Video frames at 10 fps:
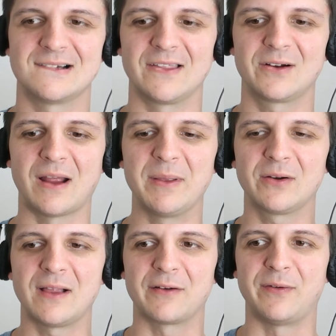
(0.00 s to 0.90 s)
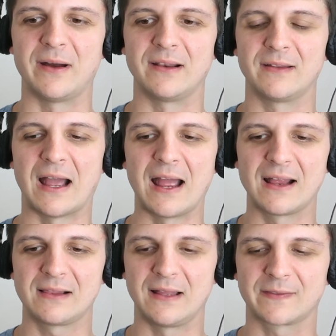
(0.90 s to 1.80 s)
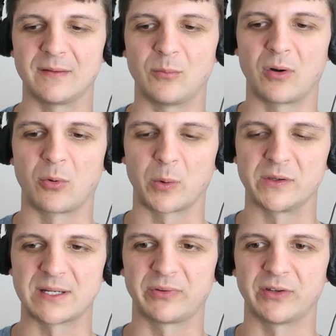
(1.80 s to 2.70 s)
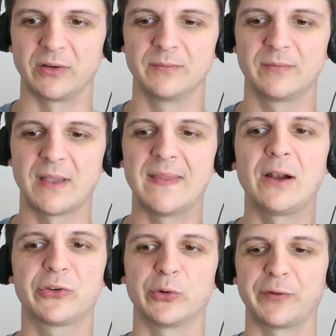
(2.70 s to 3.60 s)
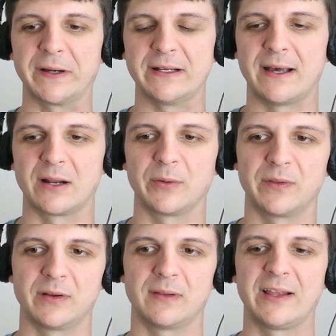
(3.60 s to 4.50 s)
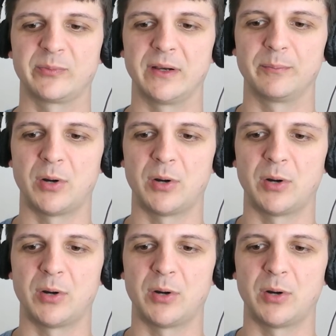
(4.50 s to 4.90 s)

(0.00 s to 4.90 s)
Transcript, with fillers: I mean, they're a lot of fun. I like them more and more with each episode. And that also was very Hinata with the last minute